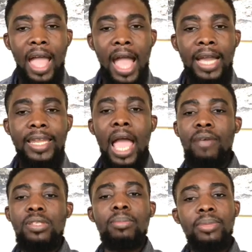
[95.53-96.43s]
I can
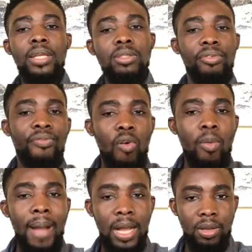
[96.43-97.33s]
have something to
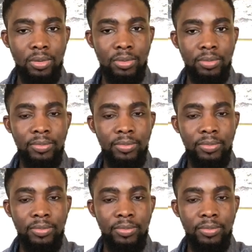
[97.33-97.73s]
fall back on?